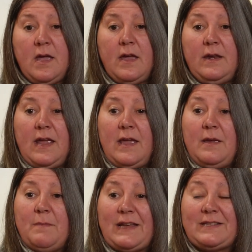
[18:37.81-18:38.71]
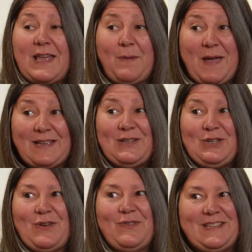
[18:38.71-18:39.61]
and it makes their pet
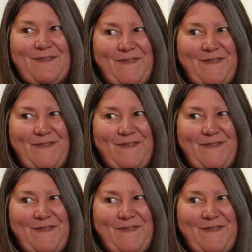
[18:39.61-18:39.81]
insurance